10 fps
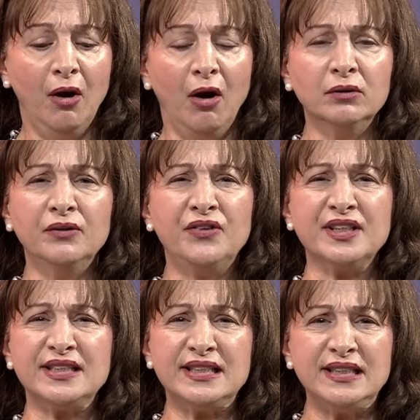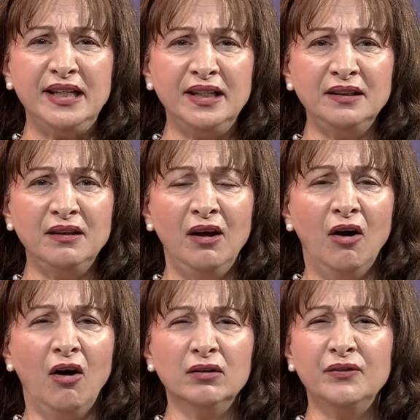all of the sin,
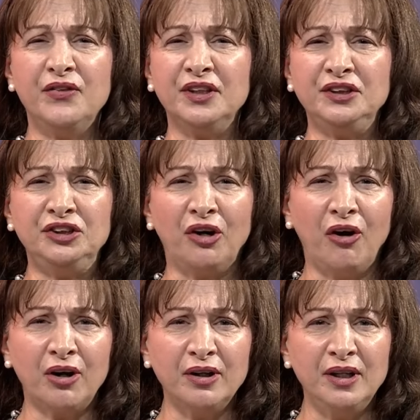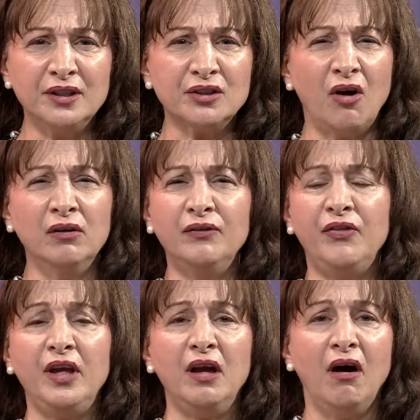all of the darkness, all of
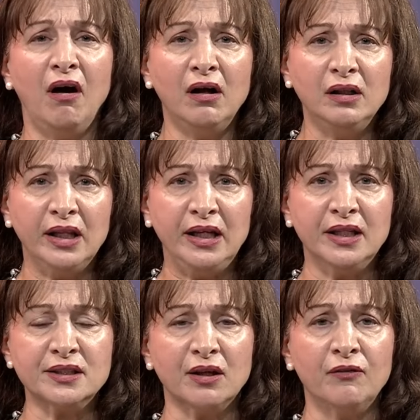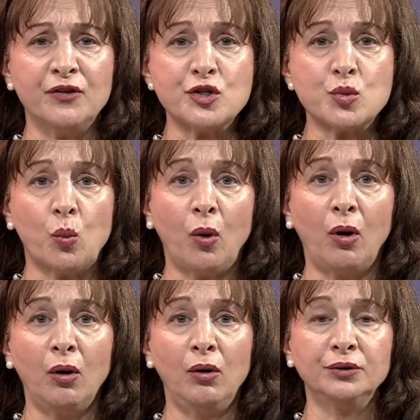the ugliness of this
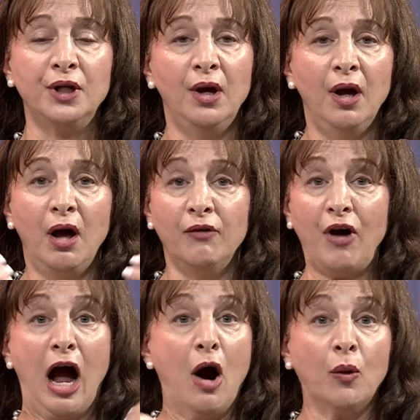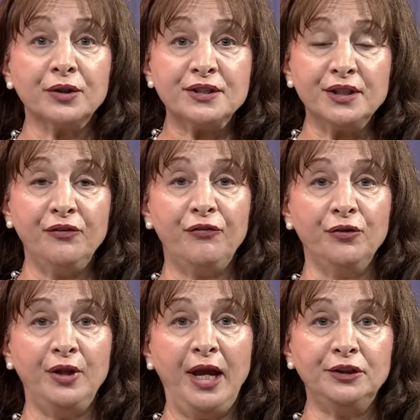world, of our
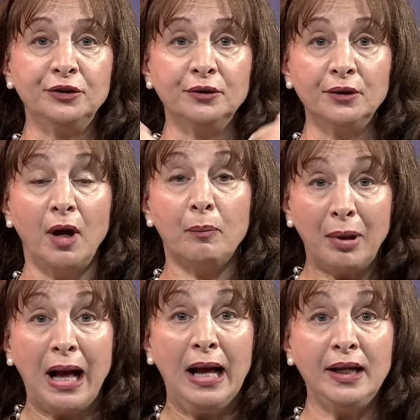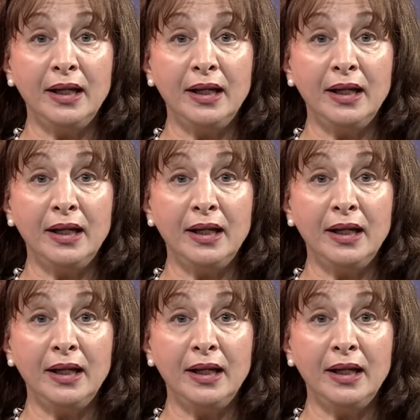sinful nature upon